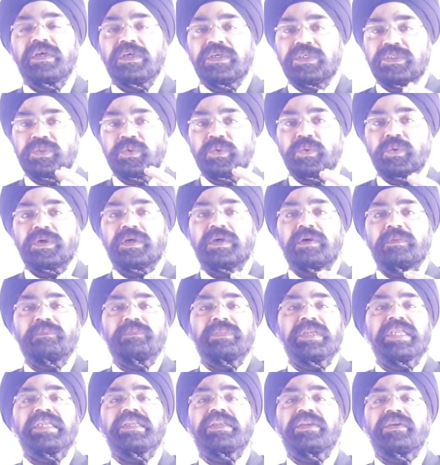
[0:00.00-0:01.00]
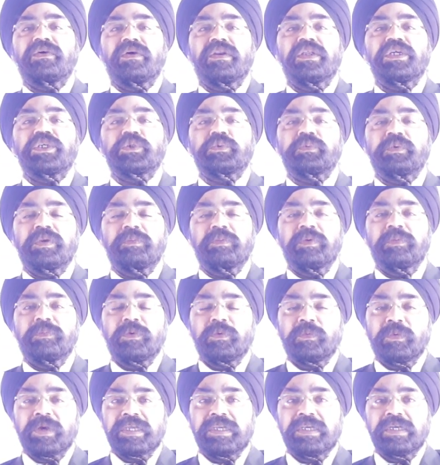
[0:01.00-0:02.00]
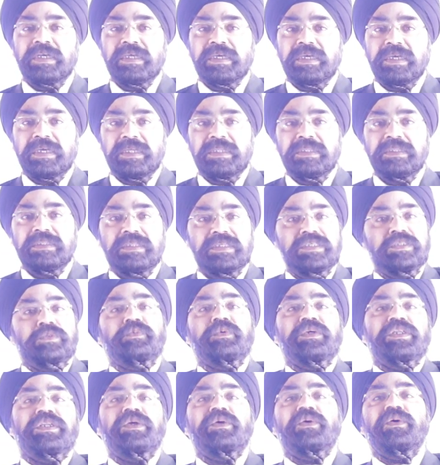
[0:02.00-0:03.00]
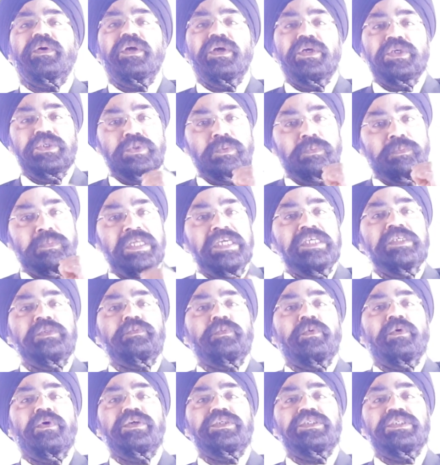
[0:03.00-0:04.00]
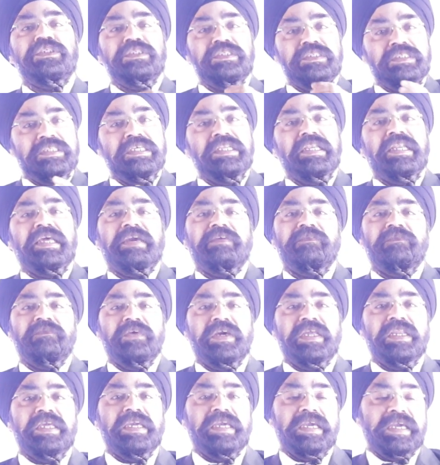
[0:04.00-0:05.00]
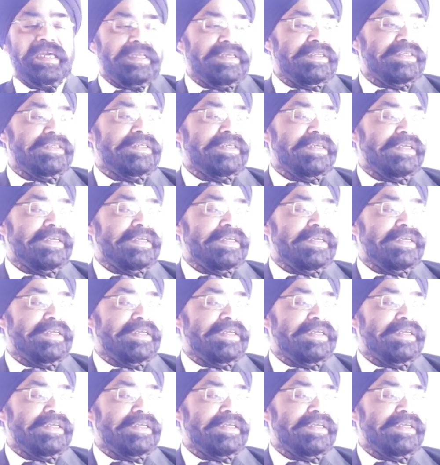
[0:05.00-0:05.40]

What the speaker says: So complete knowledge will be provided in this video. So please watch till very end.